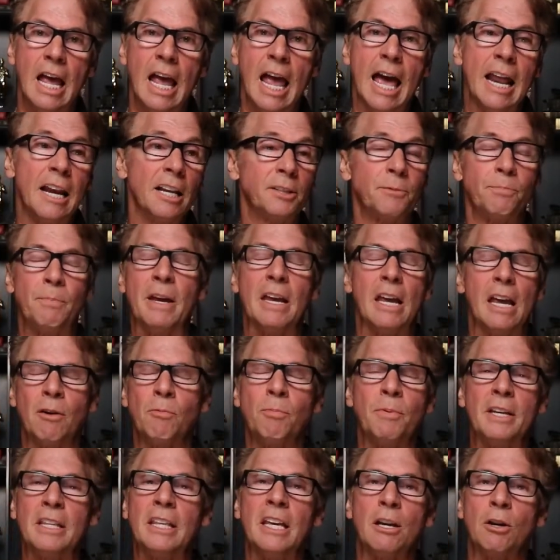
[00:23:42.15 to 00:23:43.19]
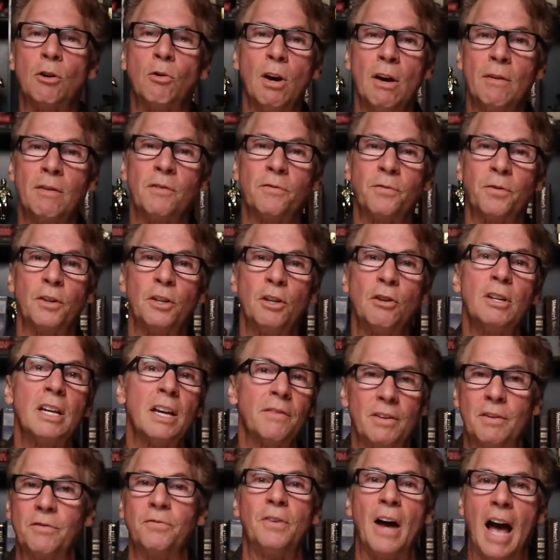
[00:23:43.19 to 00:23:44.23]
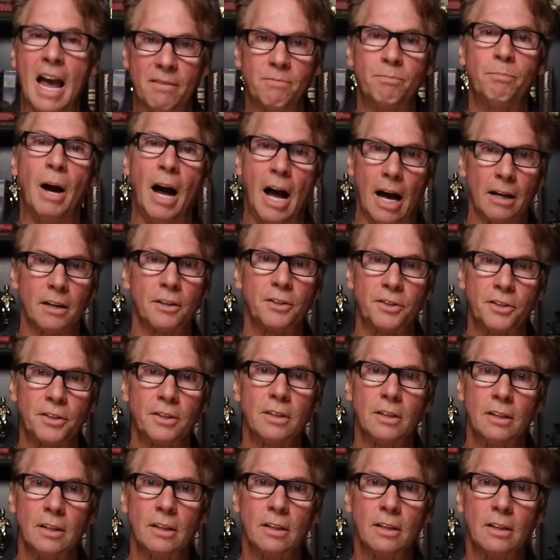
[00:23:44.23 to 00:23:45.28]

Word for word: And it's be, it would be the equivalent for you giving five bucks.